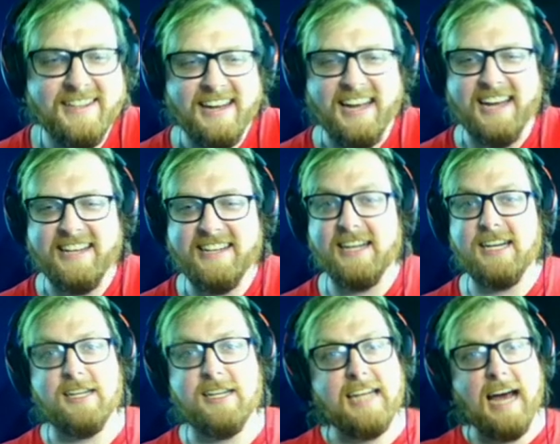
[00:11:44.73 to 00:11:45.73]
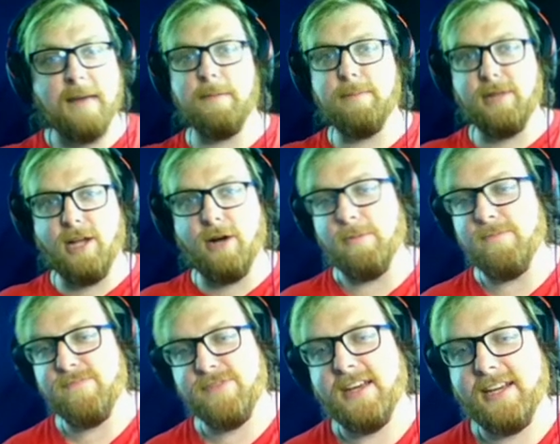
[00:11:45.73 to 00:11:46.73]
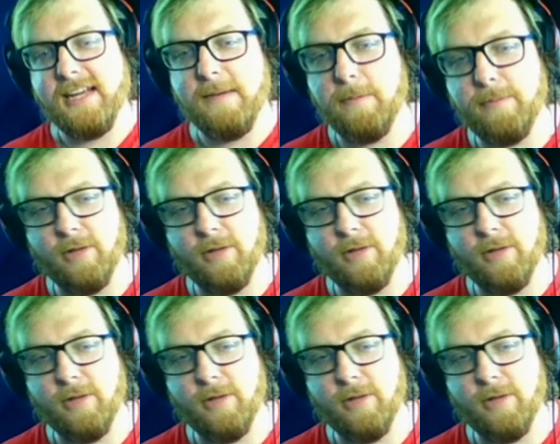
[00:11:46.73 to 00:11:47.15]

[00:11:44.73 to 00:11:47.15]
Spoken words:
And comment below. Comment